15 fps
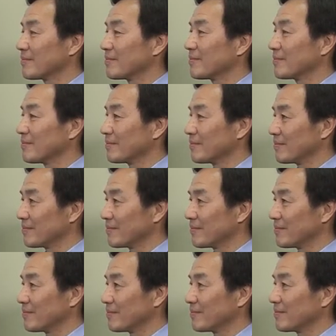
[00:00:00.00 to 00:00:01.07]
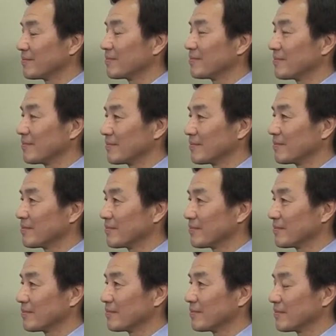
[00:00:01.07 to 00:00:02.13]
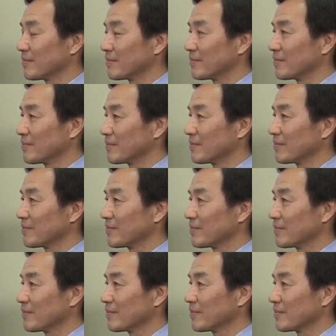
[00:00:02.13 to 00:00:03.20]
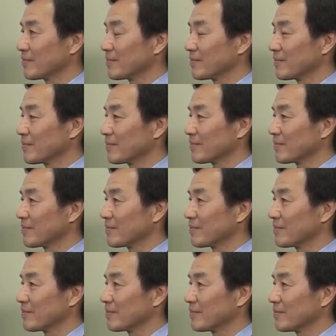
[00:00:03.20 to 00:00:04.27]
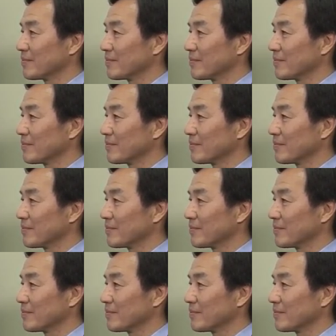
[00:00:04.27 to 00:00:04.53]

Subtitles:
This person isn't speaking.